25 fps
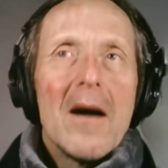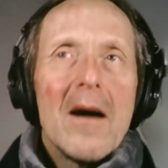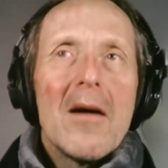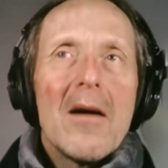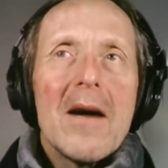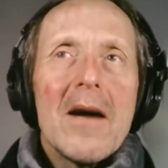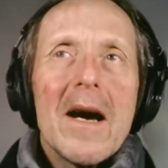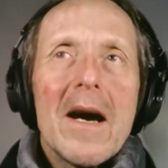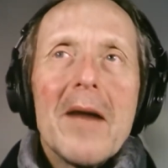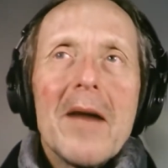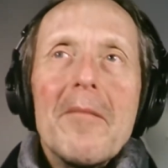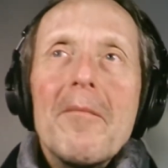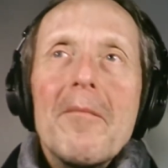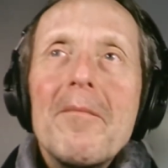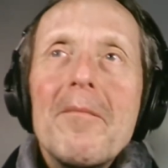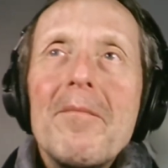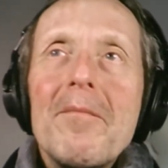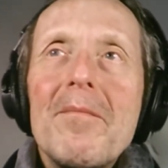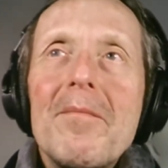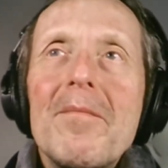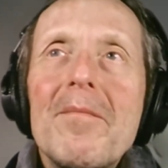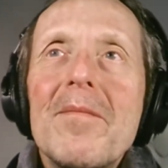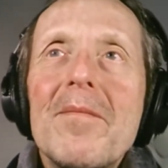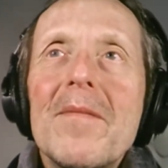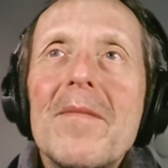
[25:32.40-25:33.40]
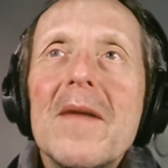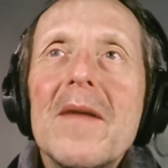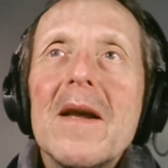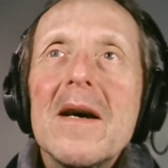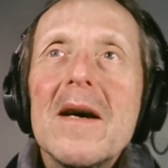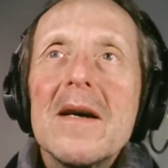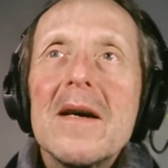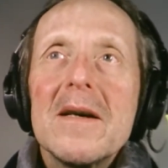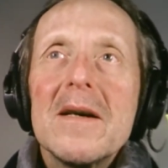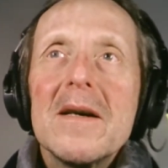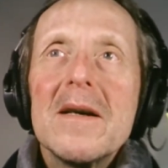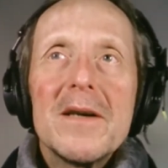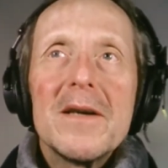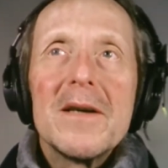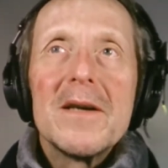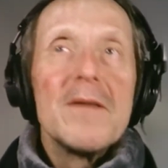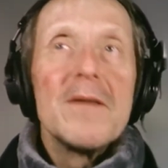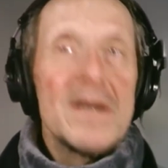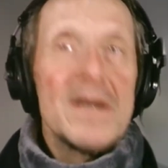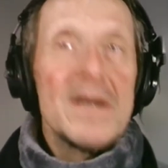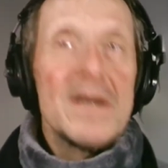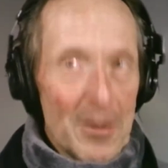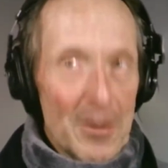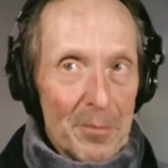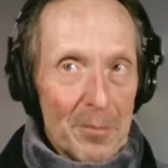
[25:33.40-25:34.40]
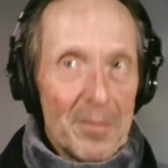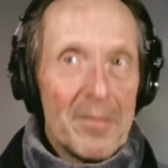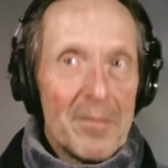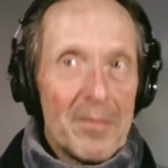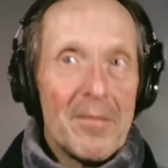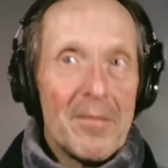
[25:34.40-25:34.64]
Okay, shall we stop?